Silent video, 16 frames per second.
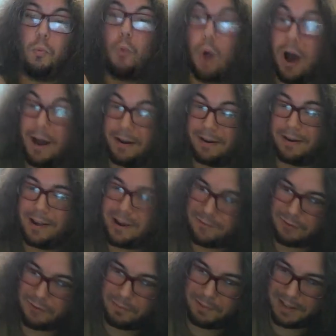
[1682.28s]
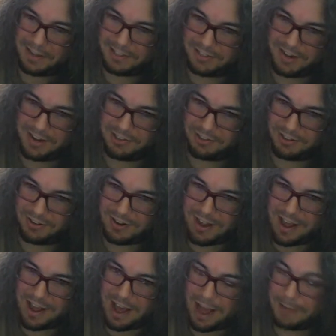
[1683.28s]
1 for PlayStation.
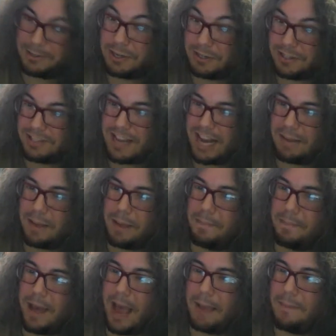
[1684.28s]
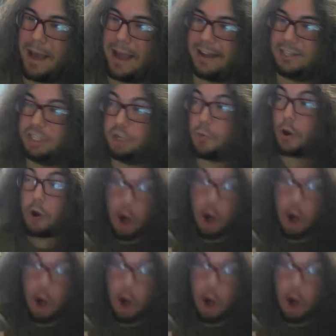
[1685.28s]
I took this out of my backpack and she went,